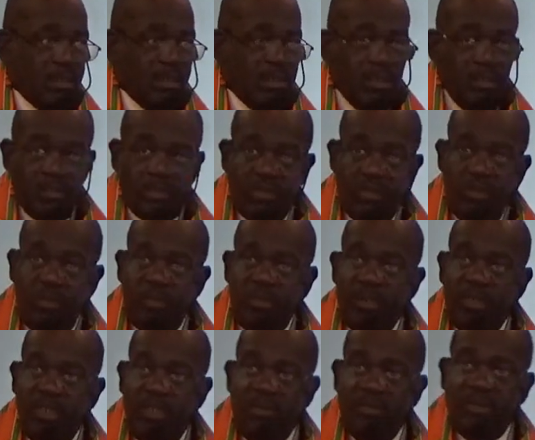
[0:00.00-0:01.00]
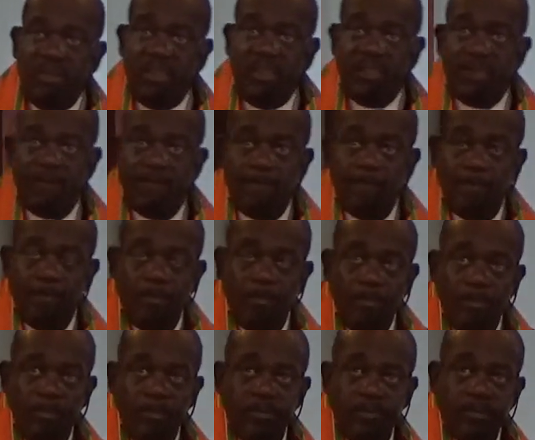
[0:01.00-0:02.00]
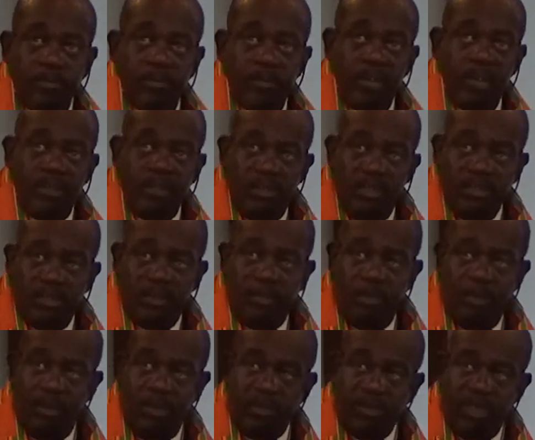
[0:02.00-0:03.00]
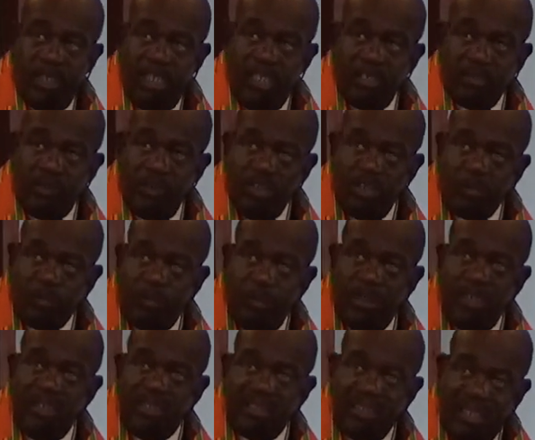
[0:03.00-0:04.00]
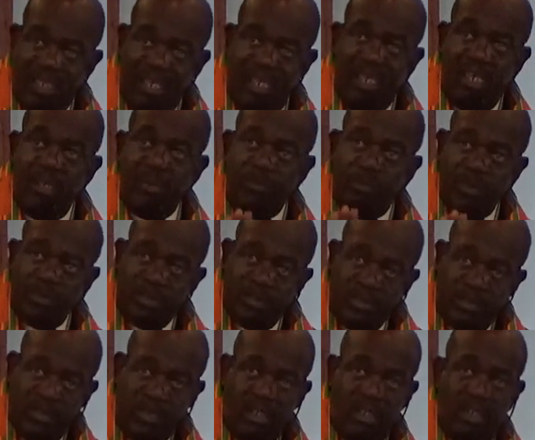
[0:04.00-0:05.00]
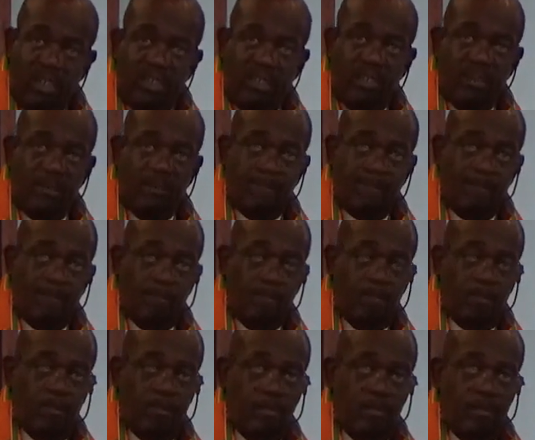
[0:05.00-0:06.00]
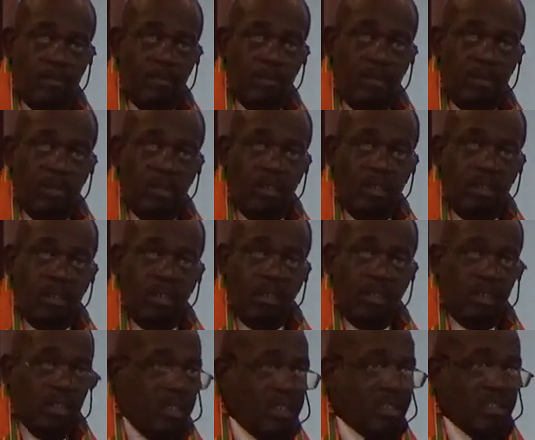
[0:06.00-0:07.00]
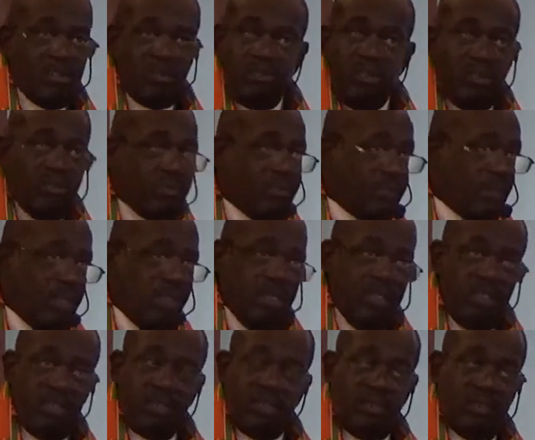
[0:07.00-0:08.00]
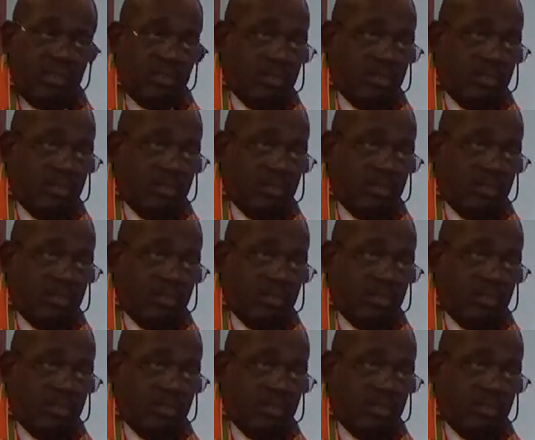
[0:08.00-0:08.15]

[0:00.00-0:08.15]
And so, beloved, this month, as we spend time with John, let us reflect